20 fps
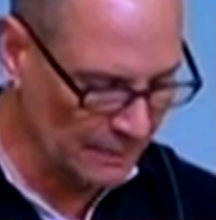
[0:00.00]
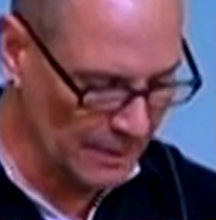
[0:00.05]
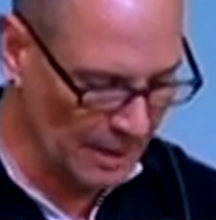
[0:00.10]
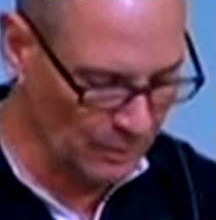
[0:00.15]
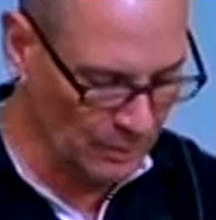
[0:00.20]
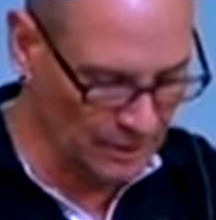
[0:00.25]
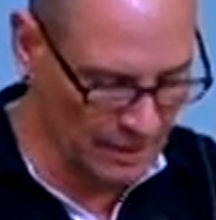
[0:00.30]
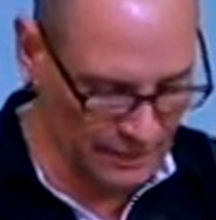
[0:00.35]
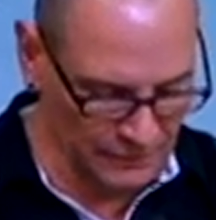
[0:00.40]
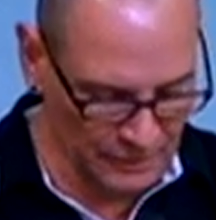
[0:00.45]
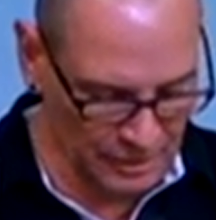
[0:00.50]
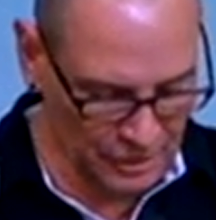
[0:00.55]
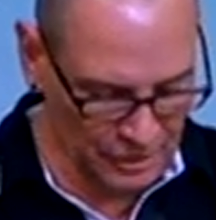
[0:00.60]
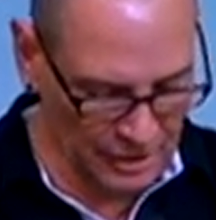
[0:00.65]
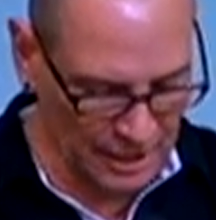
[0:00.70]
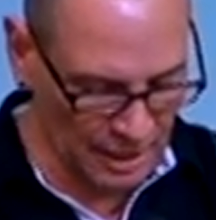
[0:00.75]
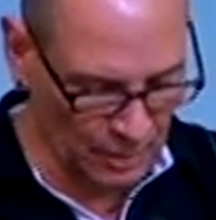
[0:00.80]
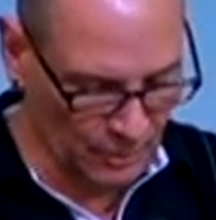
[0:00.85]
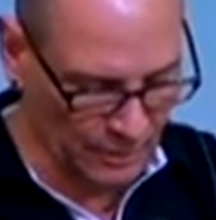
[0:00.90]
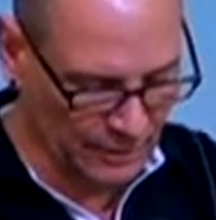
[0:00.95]
I would love to
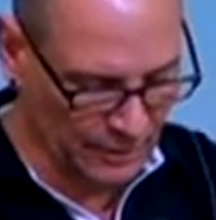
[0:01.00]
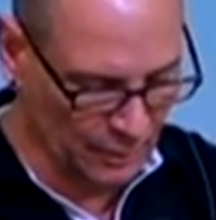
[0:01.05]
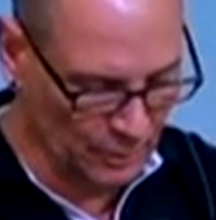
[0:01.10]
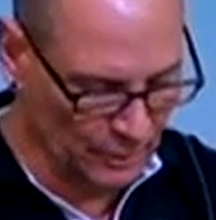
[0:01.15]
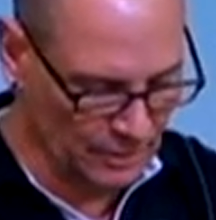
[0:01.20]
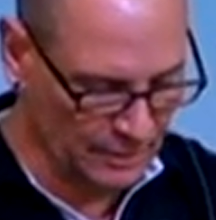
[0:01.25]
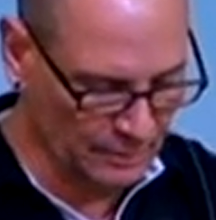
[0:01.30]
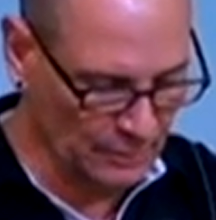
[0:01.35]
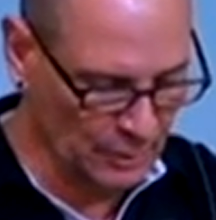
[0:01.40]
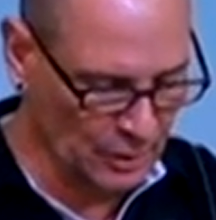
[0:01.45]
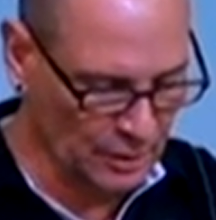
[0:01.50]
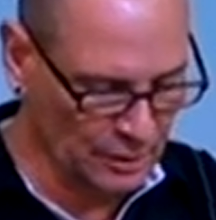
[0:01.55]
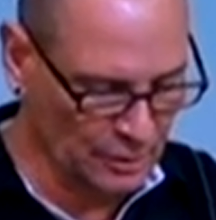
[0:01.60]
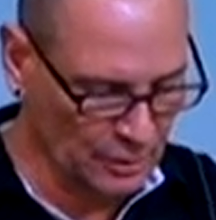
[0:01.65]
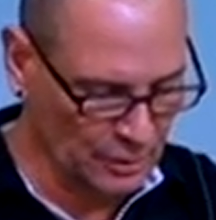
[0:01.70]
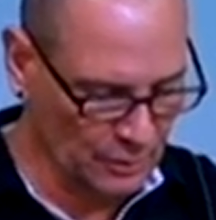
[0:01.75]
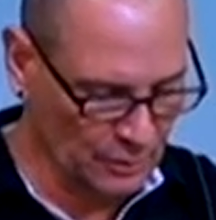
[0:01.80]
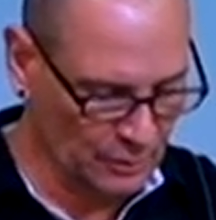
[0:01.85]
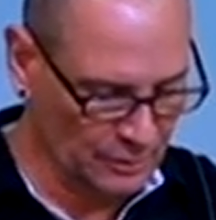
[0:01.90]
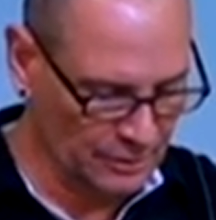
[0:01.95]
share with you some good
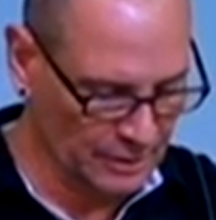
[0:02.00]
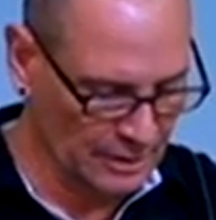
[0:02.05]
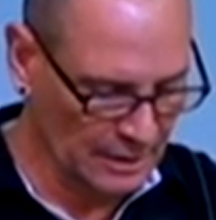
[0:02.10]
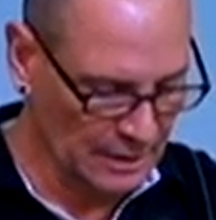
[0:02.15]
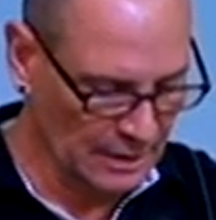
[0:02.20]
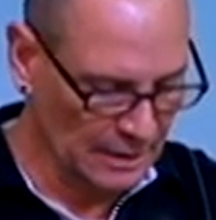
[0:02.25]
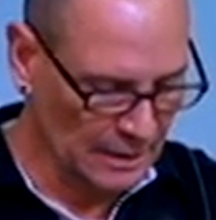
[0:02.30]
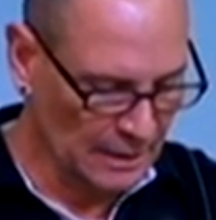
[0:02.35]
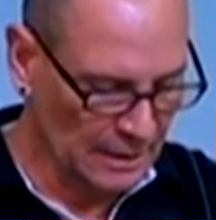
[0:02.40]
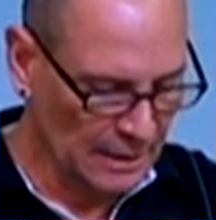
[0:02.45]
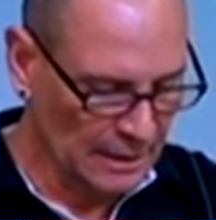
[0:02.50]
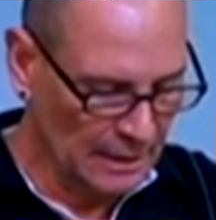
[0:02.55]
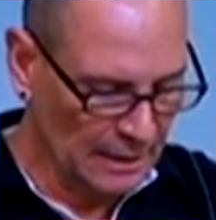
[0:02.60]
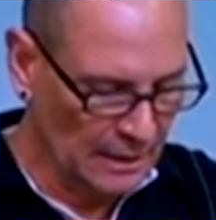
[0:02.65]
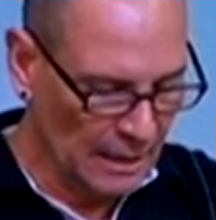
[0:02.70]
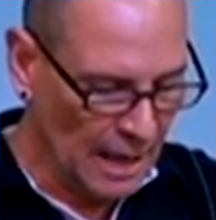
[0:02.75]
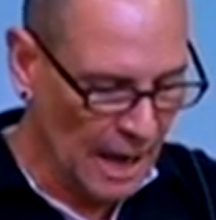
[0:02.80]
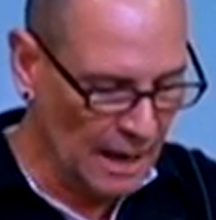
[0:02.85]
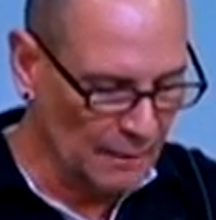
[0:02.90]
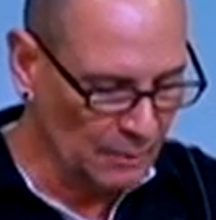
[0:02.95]
news.
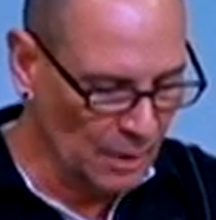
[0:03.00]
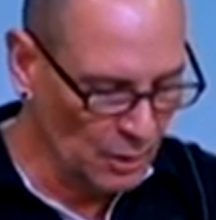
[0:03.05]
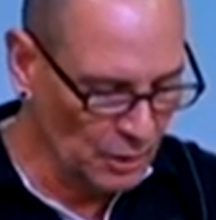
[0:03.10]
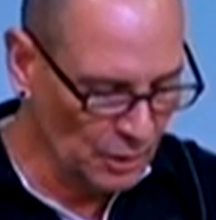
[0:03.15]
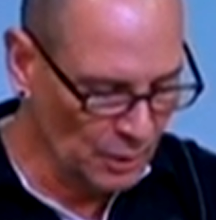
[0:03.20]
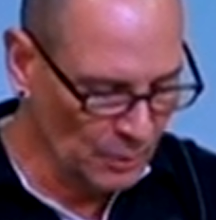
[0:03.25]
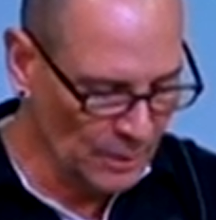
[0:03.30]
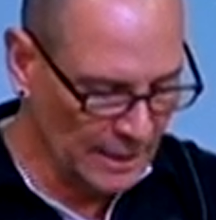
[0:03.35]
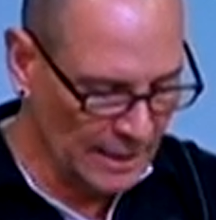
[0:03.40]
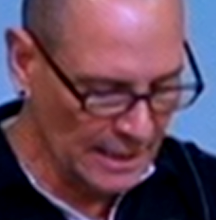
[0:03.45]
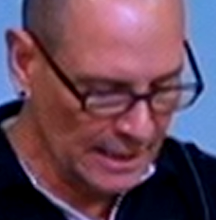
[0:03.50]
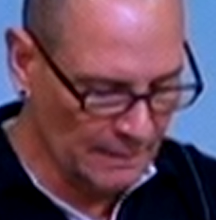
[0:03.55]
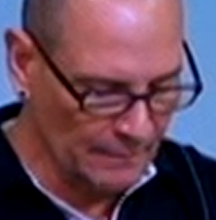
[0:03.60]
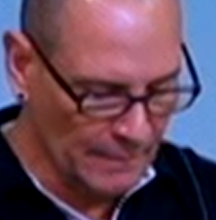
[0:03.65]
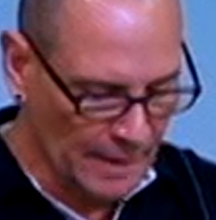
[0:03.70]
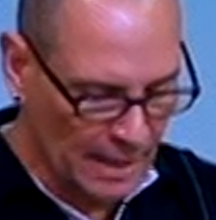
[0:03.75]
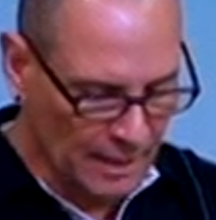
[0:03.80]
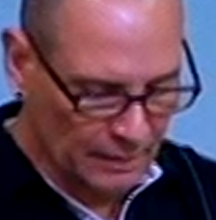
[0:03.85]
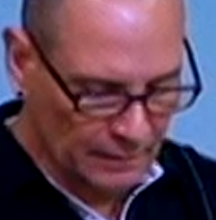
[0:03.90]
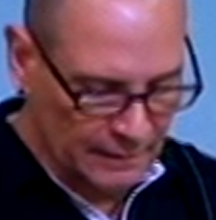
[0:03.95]
I wrote you an
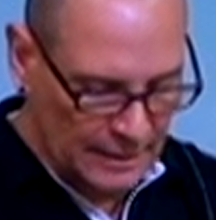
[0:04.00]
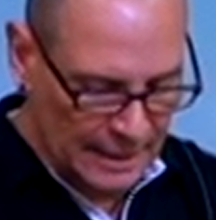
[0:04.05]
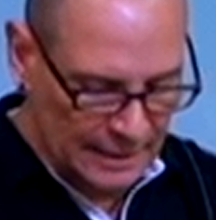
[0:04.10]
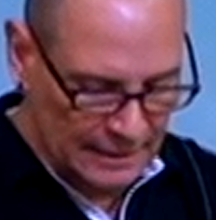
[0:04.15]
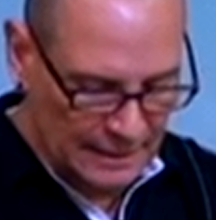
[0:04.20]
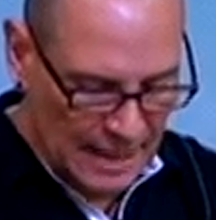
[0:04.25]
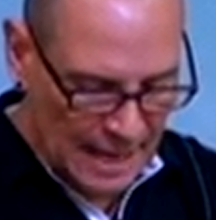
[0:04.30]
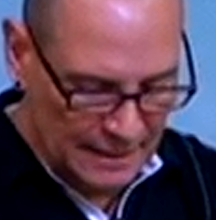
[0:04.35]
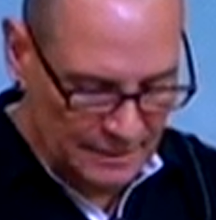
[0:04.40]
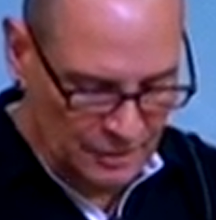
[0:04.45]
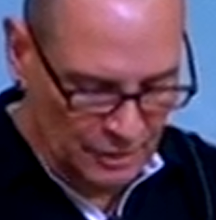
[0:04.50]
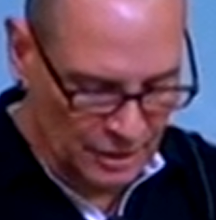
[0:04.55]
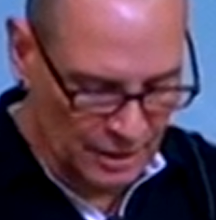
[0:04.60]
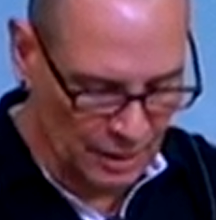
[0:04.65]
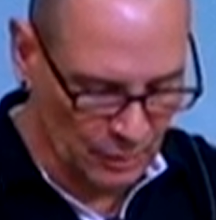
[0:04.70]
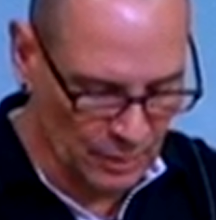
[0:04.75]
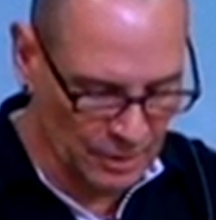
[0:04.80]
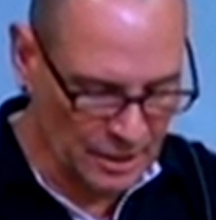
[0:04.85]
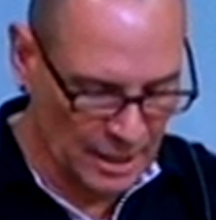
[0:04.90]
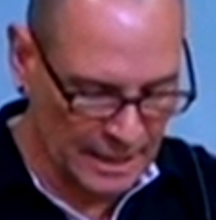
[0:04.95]
email late last year,
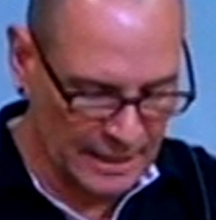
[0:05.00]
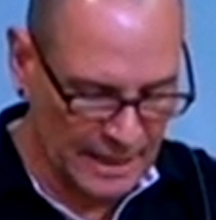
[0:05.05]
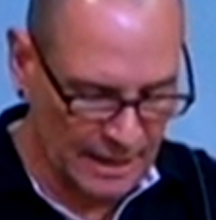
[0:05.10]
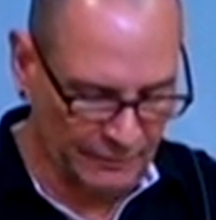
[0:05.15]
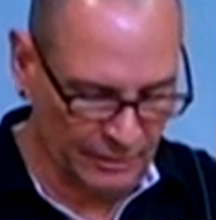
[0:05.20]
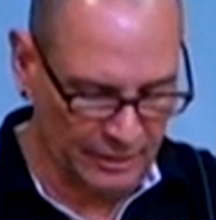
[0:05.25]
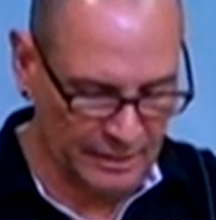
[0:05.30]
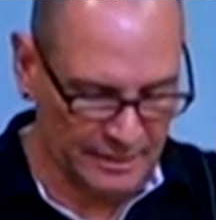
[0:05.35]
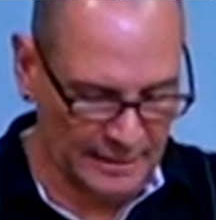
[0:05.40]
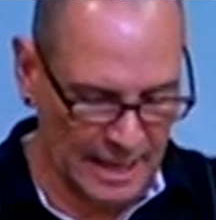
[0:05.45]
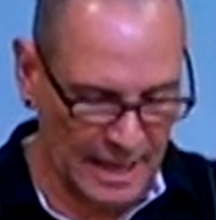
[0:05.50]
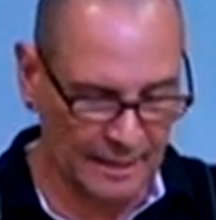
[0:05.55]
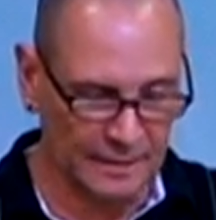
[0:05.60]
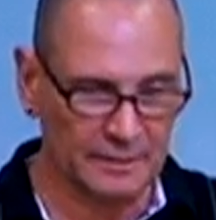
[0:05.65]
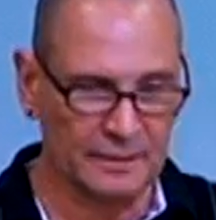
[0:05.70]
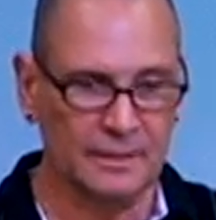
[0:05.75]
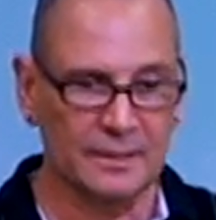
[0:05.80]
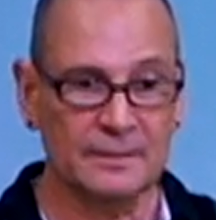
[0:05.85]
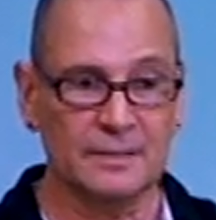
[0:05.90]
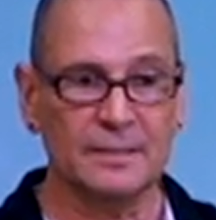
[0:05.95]
which I never sent,
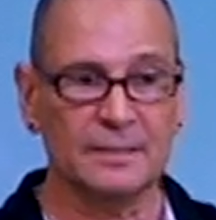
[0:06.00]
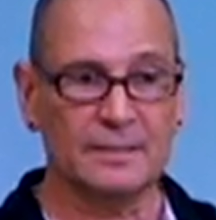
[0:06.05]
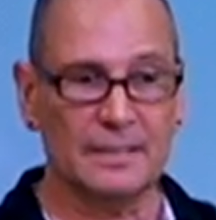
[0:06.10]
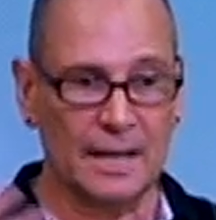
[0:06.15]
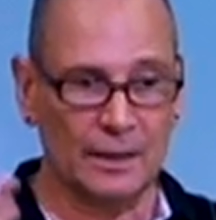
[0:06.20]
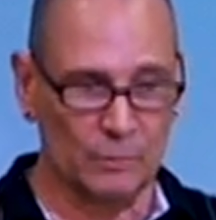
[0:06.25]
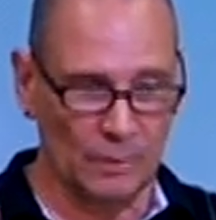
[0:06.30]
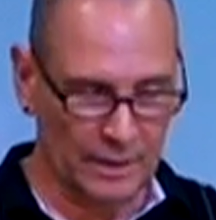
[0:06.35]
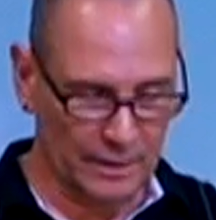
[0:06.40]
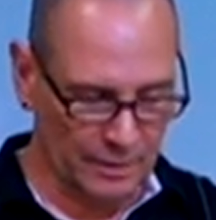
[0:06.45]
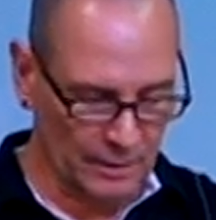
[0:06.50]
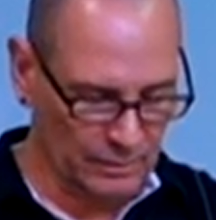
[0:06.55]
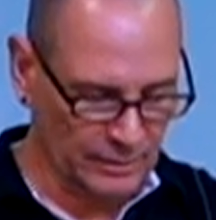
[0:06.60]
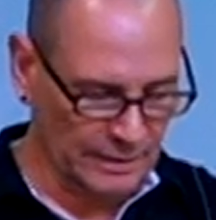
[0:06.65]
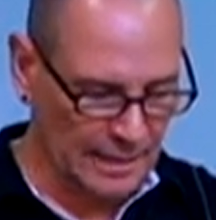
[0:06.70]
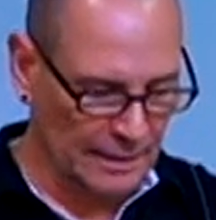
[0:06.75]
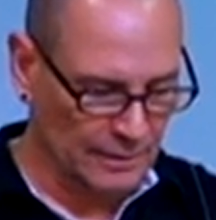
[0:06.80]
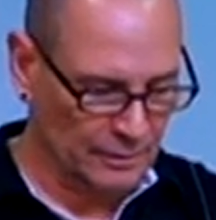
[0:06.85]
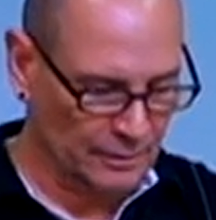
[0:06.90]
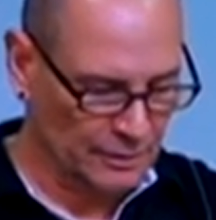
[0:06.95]
because this is like one of those
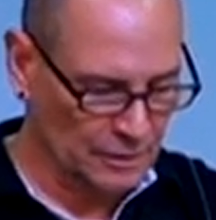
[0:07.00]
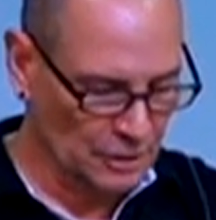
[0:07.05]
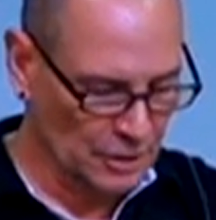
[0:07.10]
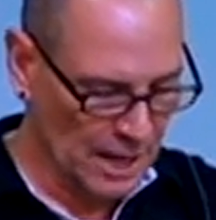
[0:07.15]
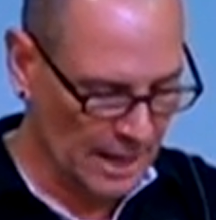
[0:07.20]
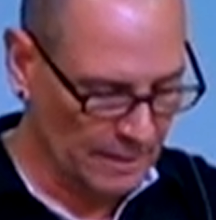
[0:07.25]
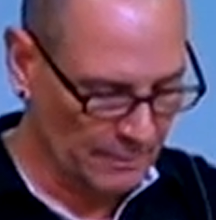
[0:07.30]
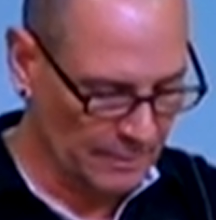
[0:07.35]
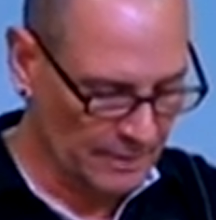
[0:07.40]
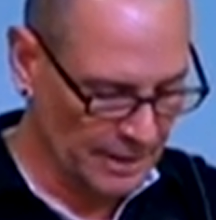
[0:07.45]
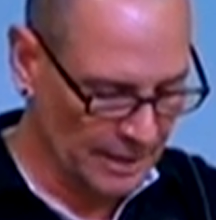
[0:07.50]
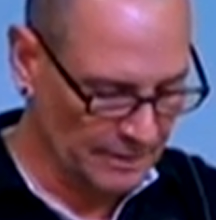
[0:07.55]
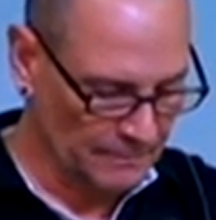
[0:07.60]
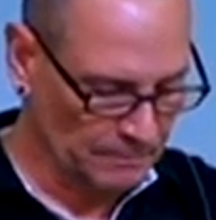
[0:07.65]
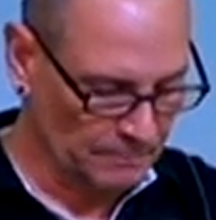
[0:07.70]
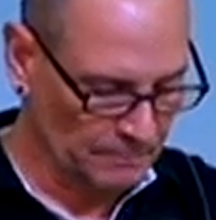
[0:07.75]
letters to Jacob thing.